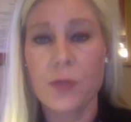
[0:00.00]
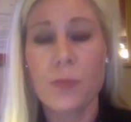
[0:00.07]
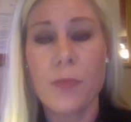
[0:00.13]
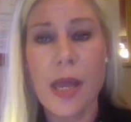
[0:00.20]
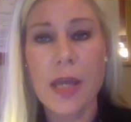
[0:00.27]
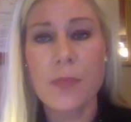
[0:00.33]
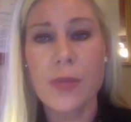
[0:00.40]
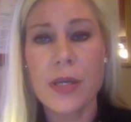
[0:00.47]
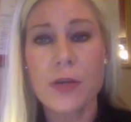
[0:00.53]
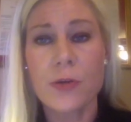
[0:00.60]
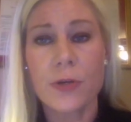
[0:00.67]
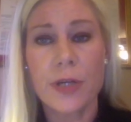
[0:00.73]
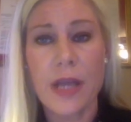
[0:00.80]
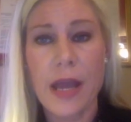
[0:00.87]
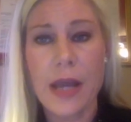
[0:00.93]
you may be
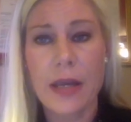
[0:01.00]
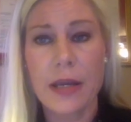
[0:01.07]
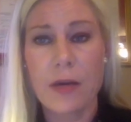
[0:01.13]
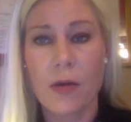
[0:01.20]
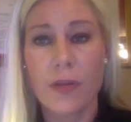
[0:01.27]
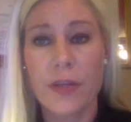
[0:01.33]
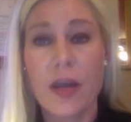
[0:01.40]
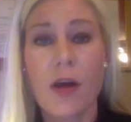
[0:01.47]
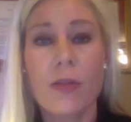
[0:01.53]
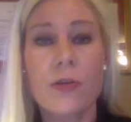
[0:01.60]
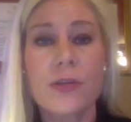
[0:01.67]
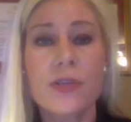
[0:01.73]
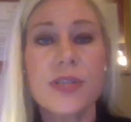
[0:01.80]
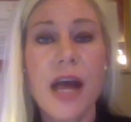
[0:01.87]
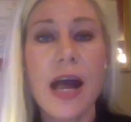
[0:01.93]
creating on the
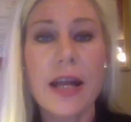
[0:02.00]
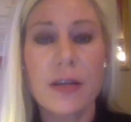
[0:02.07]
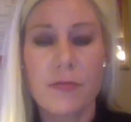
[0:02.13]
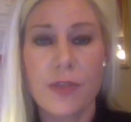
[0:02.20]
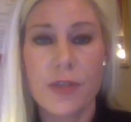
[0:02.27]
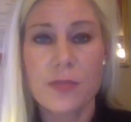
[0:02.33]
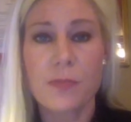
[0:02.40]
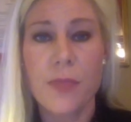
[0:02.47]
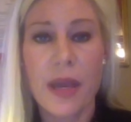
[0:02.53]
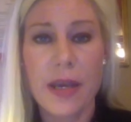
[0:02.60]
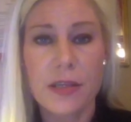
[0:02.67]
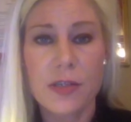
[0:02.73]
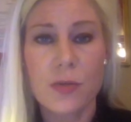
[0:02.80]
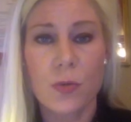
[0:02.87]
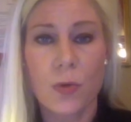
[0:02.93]
other side of this
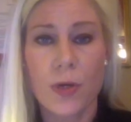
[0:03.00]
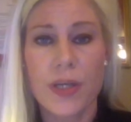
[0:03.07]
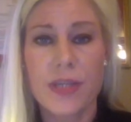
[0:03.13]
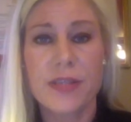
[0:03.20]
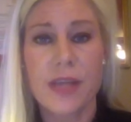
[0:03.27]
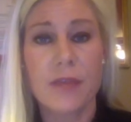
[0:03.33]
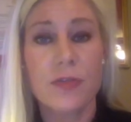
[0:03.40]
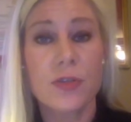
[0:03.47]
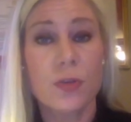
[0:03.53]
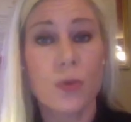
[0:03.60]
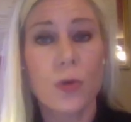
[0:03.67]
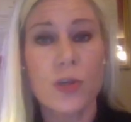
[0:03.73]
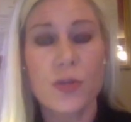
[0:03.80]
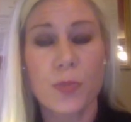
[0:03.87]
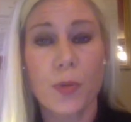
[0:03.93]
mandatory safe
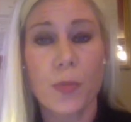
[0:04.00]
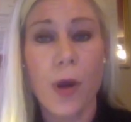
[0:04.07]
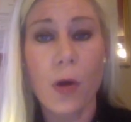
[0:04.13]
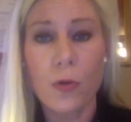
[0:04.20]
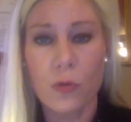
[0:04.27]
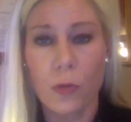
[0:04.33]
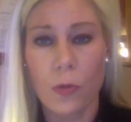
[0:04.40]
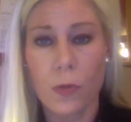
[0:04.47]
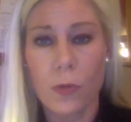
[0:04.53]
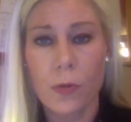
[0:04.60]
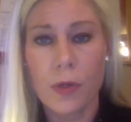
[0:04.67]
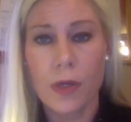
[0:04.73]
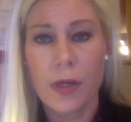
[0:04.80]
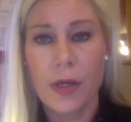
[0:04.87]
storage proposal.